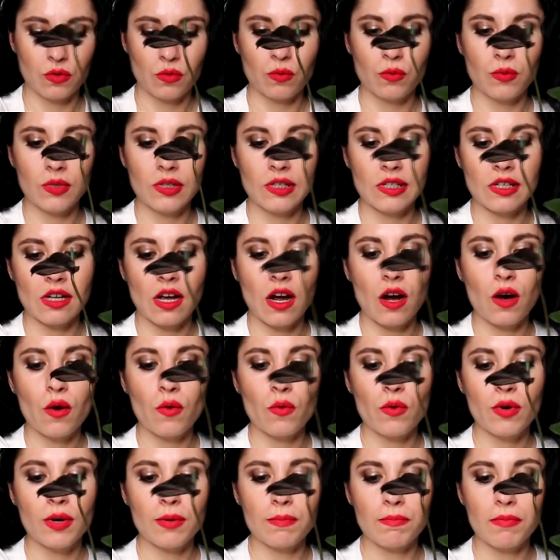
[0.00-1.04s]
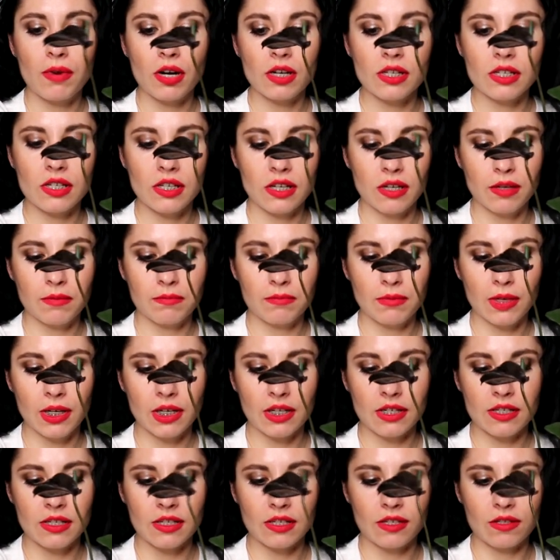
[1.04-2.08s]
with our potting
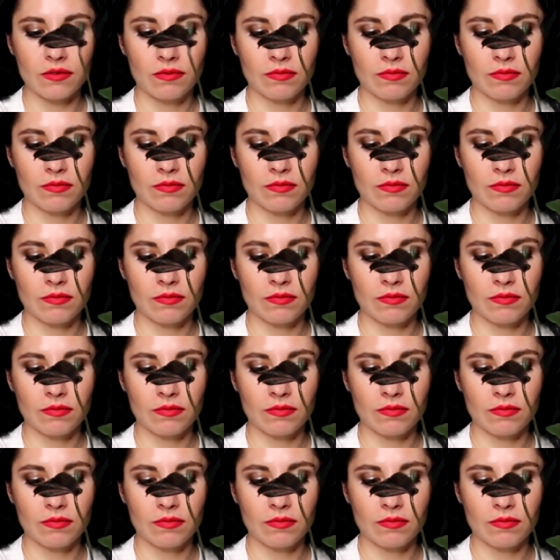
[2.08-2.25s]
mix.